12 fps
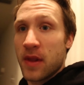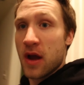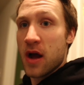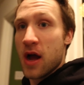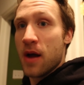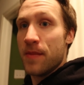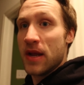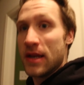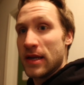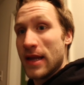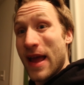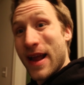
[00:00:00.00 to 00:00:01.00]
Um,
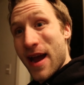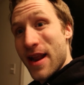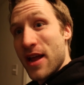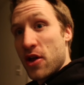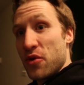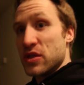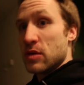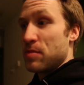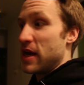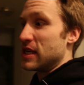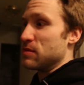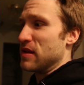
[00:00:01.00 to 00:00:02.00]
and that kind of includes the
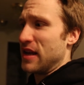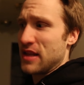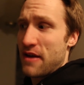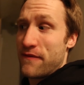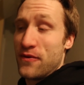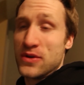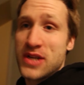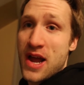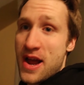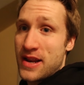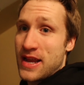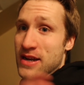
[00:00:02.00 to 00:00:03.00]
basement. Like that
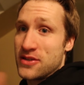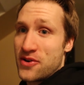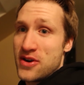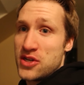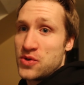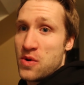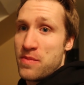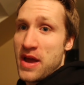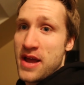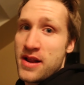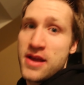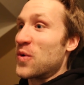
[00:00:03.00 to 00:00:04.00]
futon can turn into a bed.